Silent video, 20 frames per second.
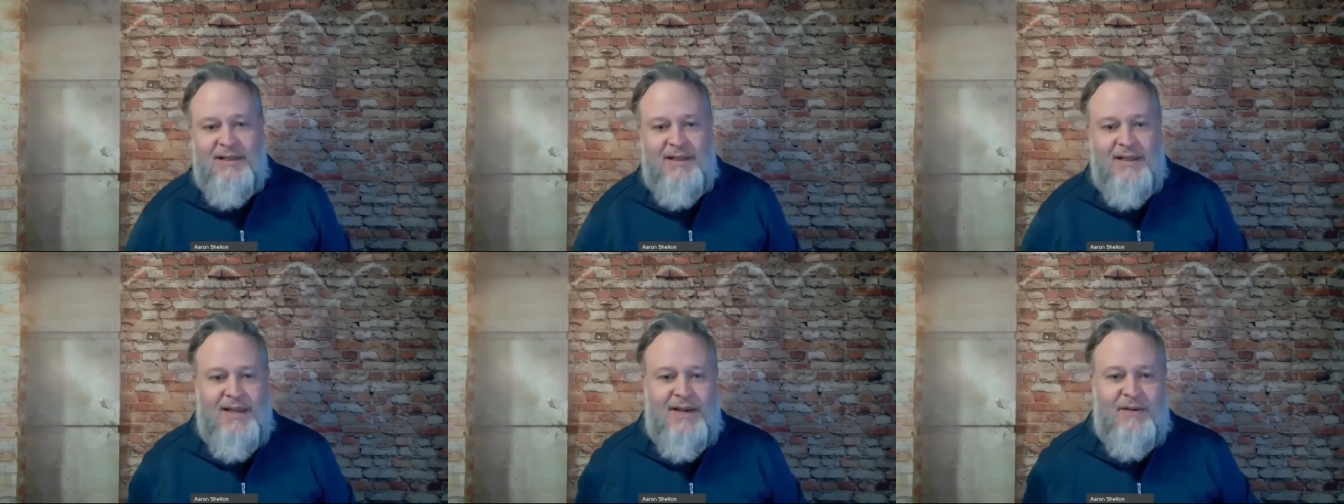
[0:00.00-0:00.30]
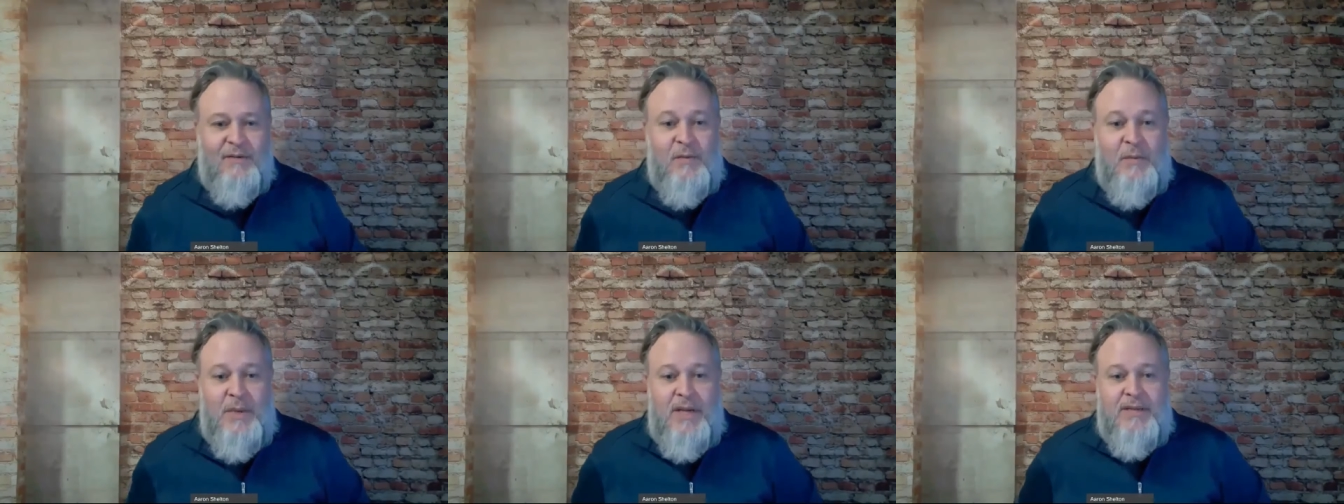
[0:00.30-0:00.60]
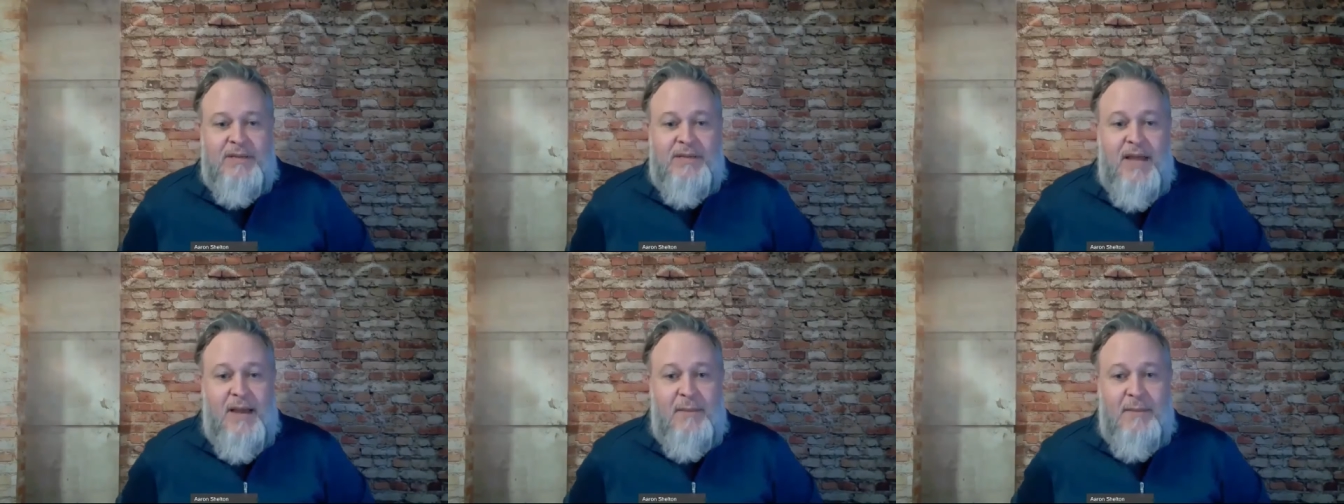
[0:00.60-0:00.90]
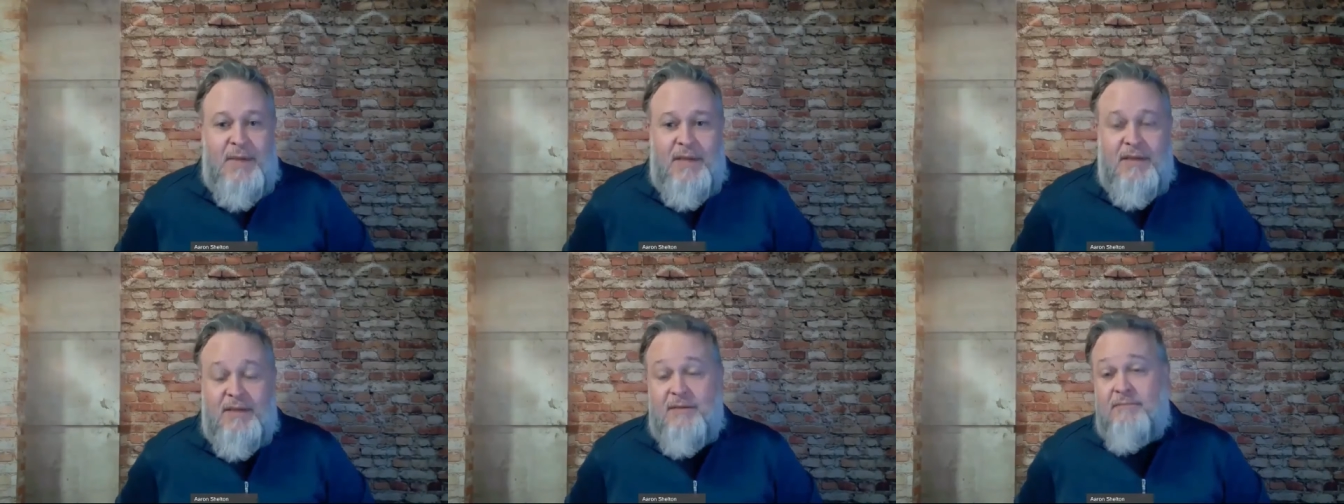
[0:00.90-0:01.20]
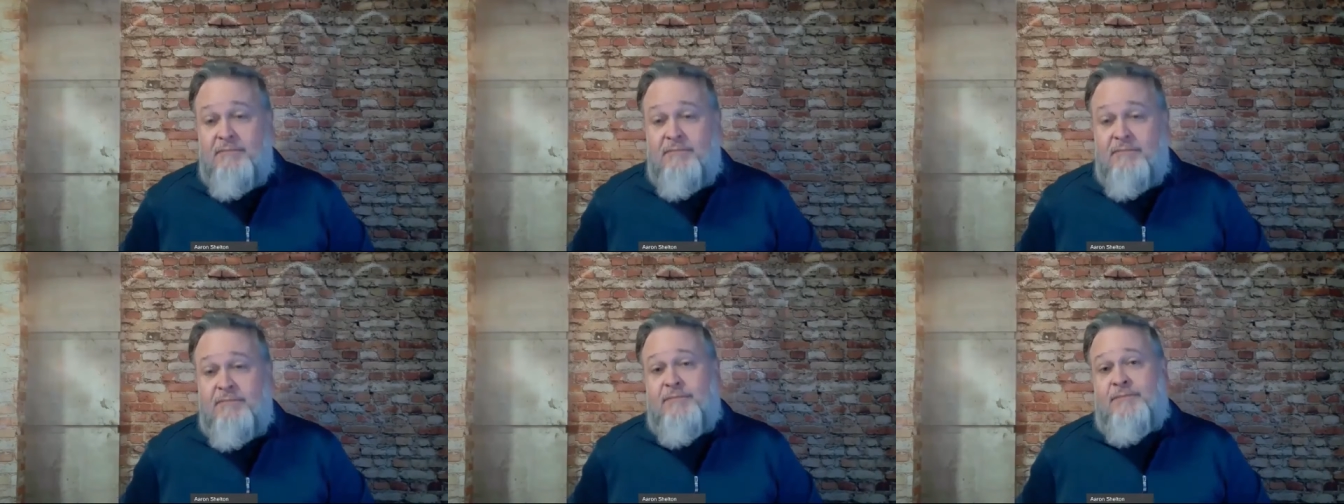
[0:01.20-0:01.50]
and everybody's happy
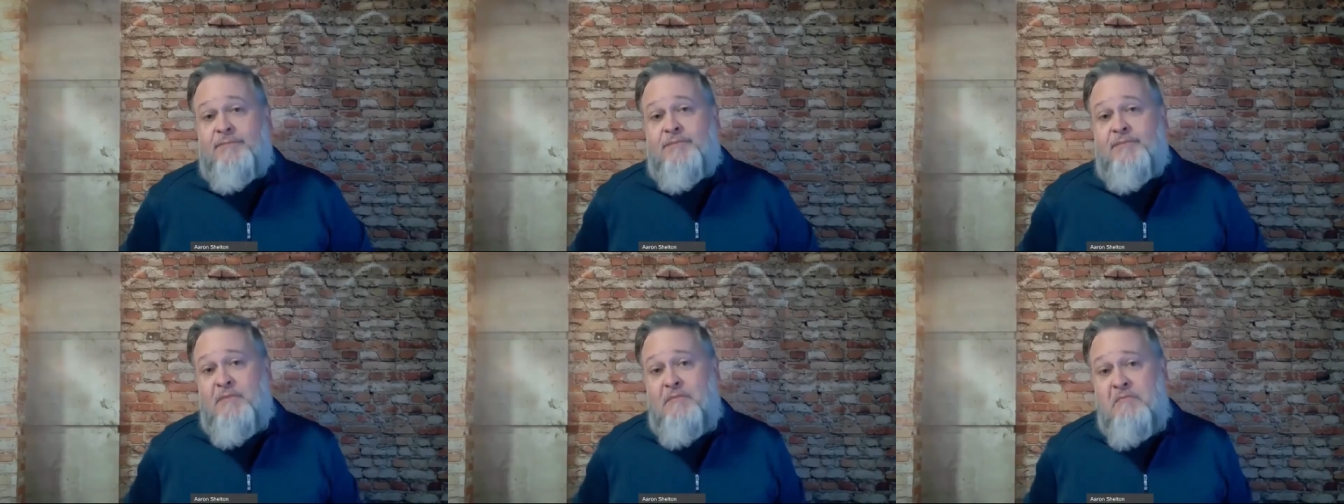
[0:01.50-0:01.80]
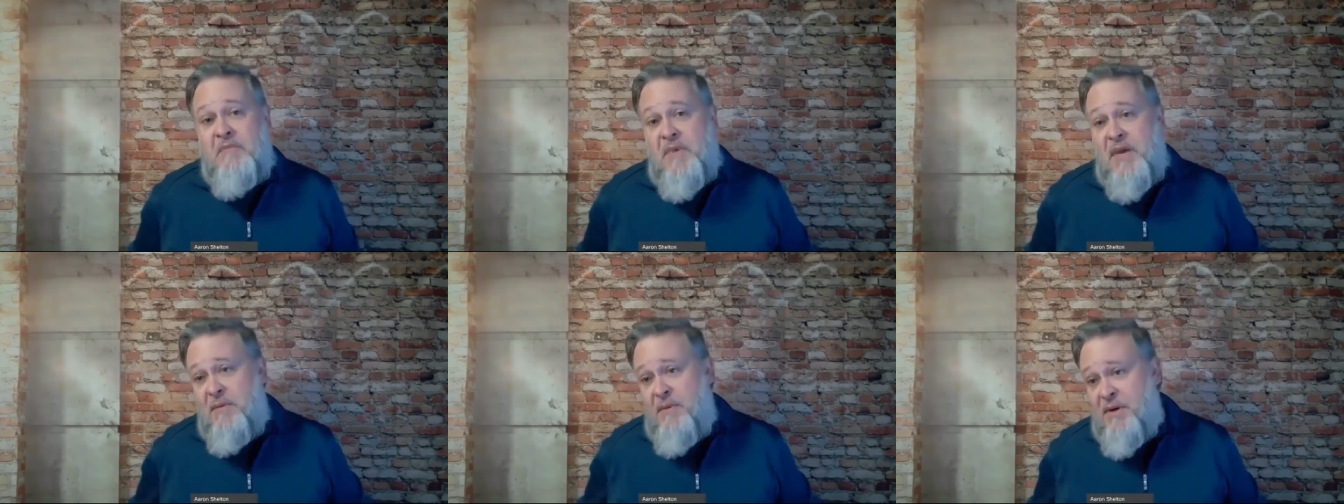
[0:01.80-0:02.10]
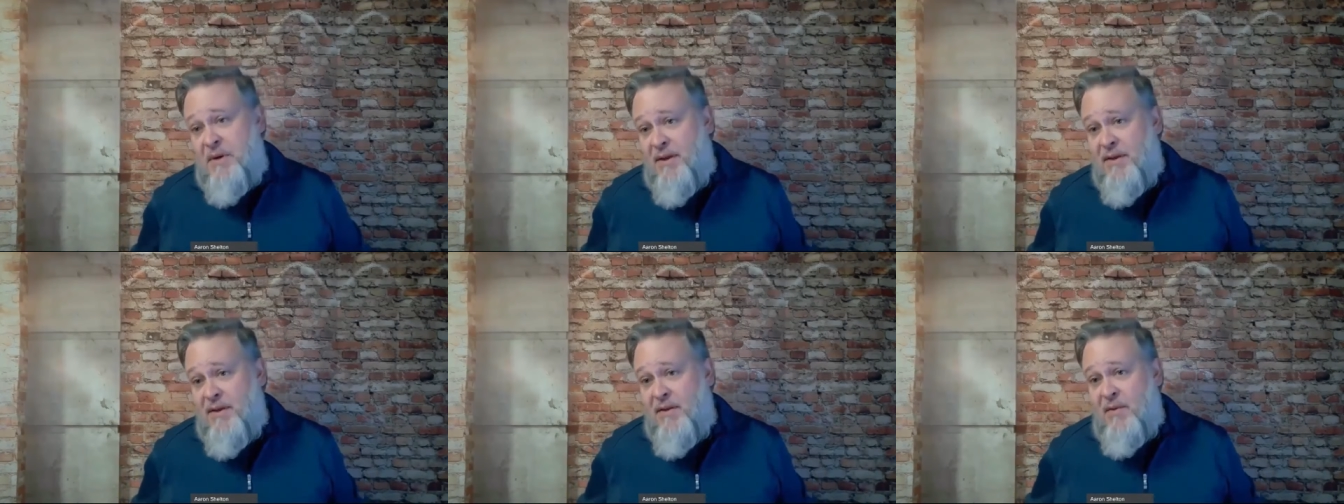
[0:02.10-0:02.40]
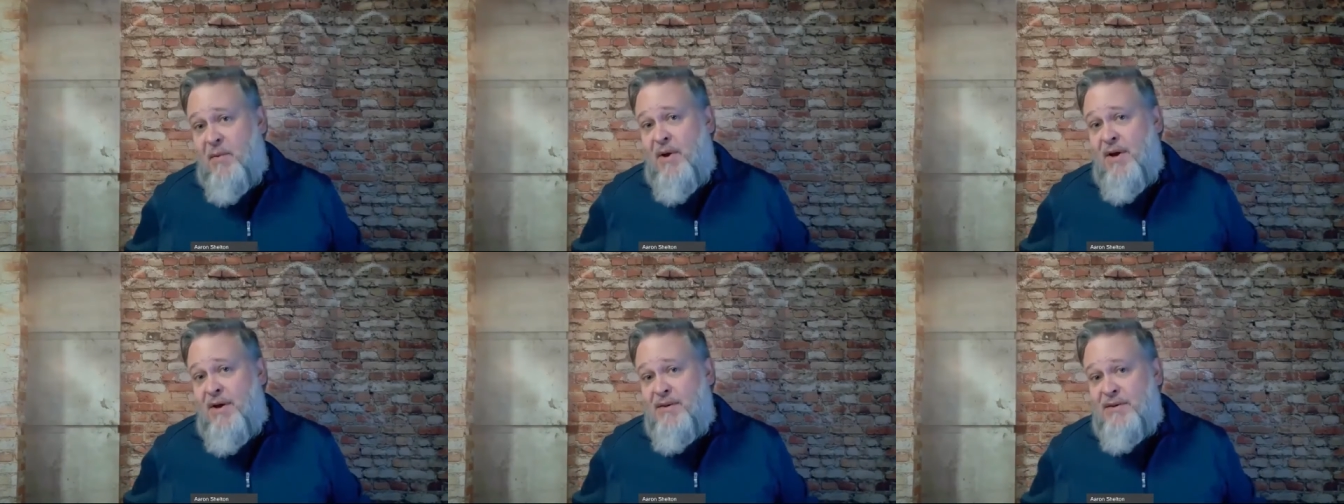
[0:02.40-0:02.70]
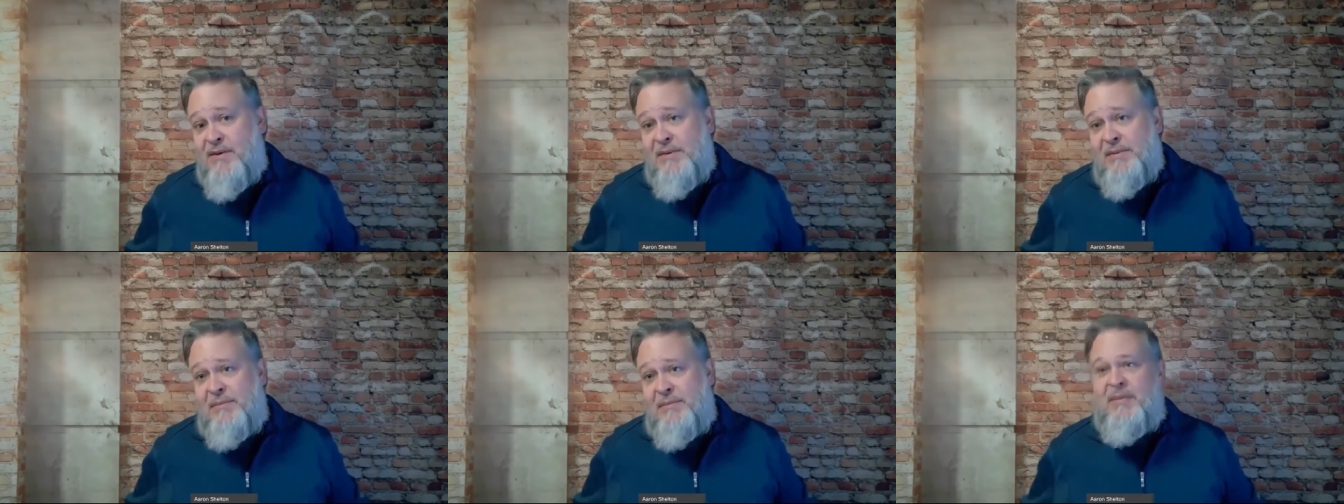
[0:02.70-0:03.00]
maybe none the
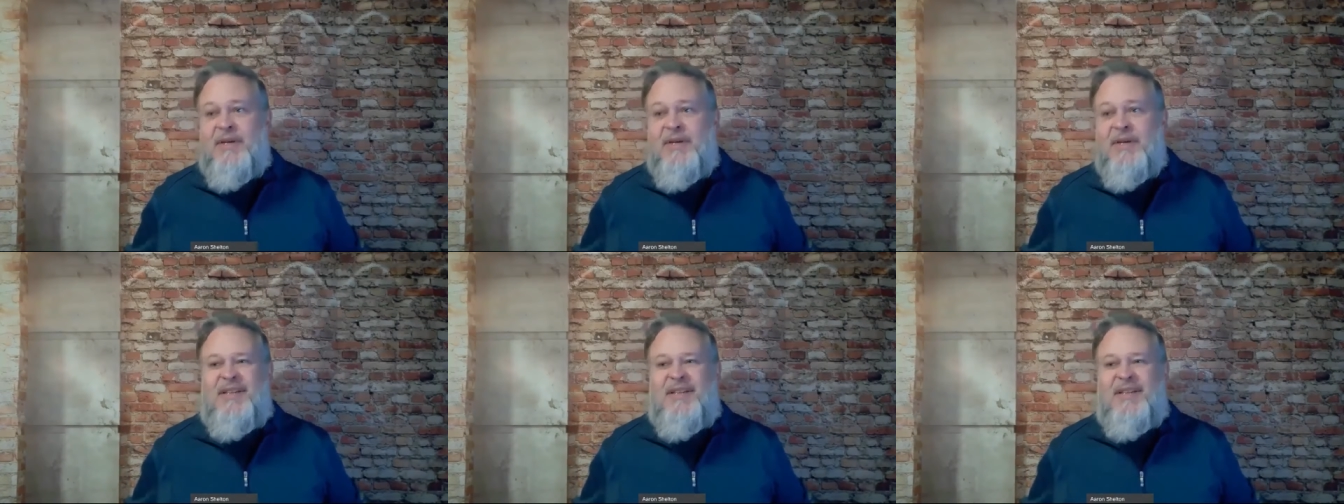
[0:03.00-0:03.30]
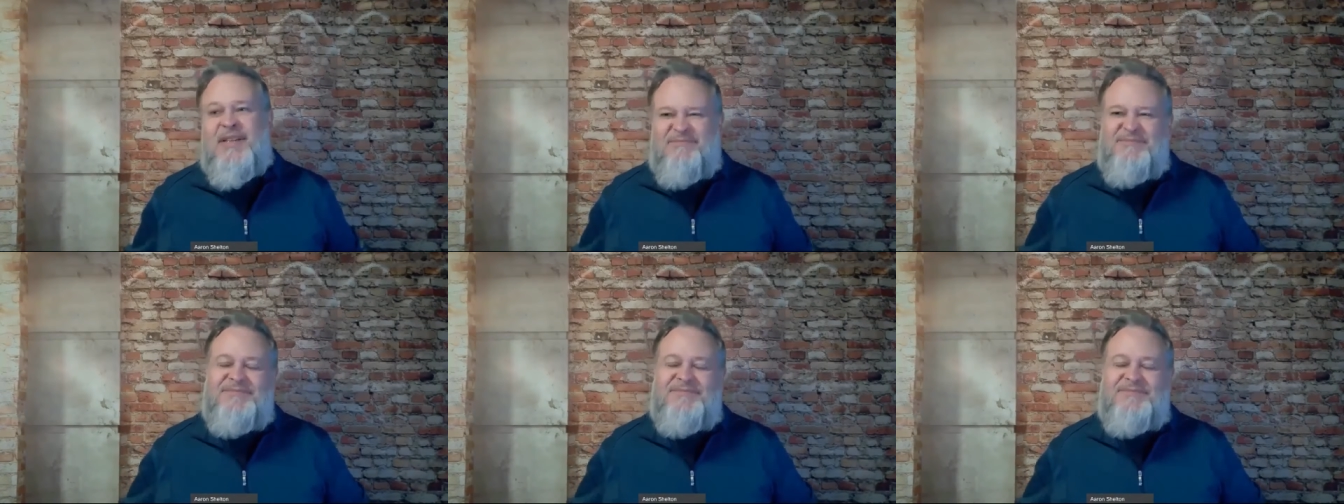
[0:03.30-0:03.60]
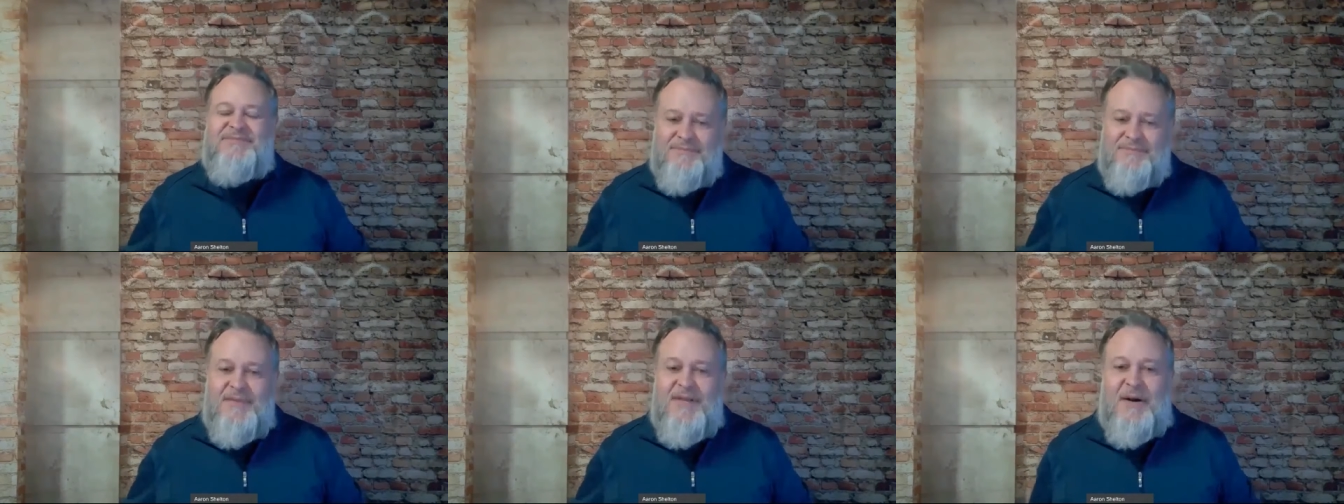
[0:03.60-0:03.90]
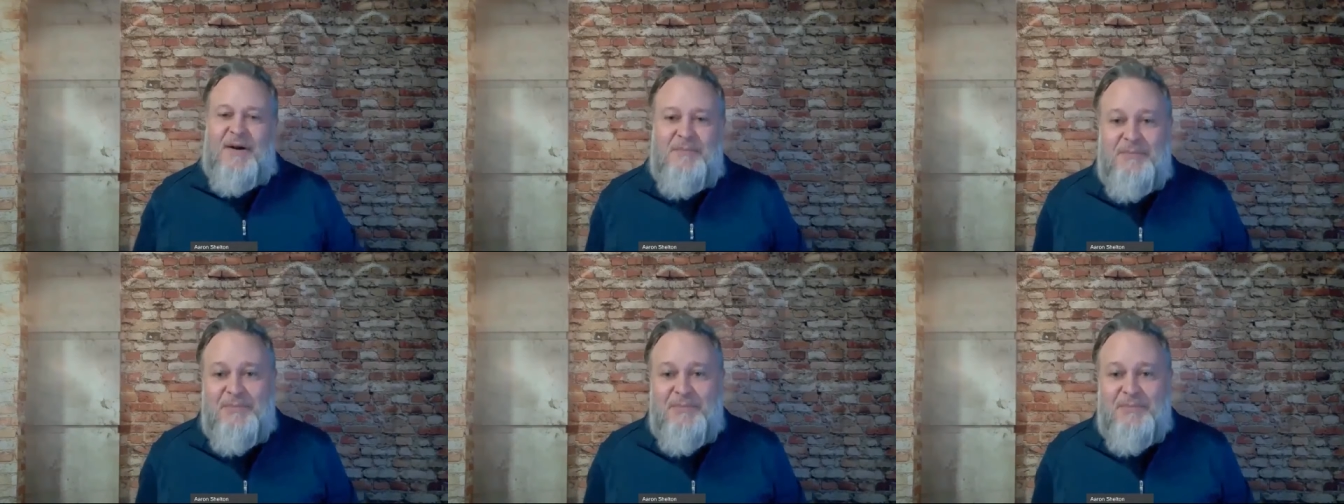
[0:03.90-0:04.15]
wiser, but you know,